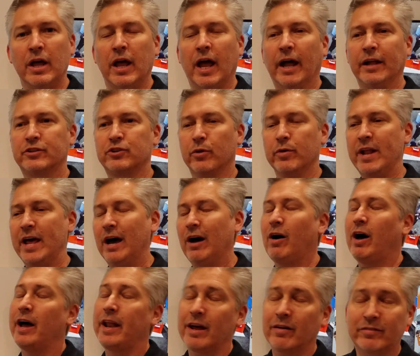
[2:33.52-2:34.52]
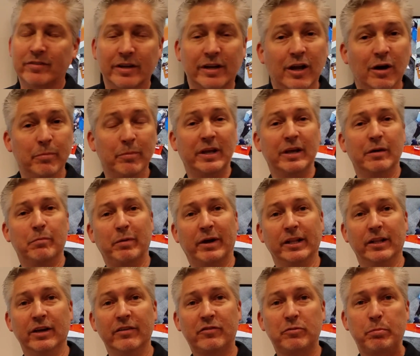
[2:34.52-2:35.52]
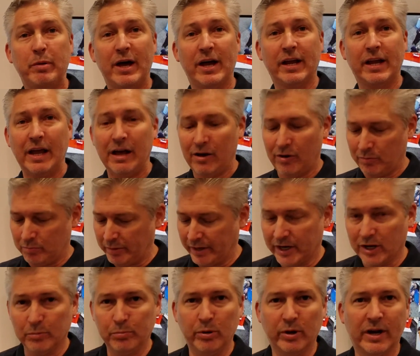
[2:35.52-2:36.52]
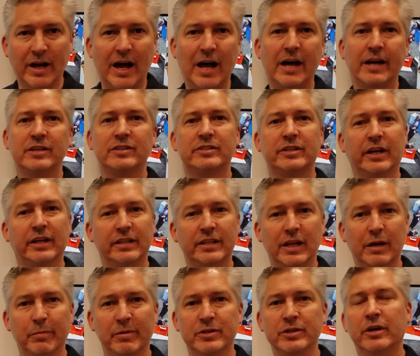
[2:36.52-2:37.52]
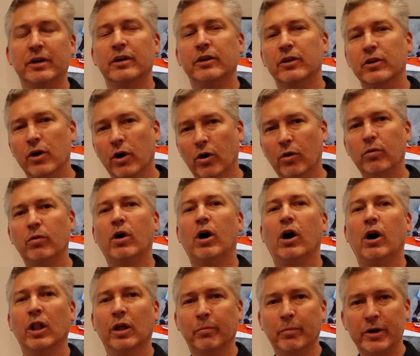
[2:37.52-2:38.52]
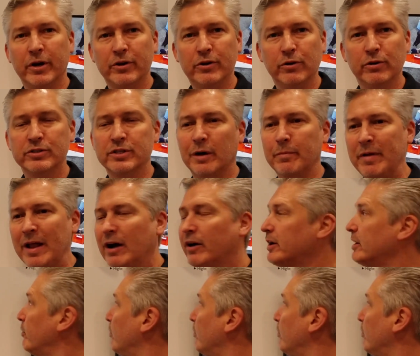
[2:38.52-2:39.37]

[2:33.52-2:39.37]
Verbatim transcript: And so now I'd have to come and get my lift back out, my couple guys to get the image. No, all I want to do is I'm now going to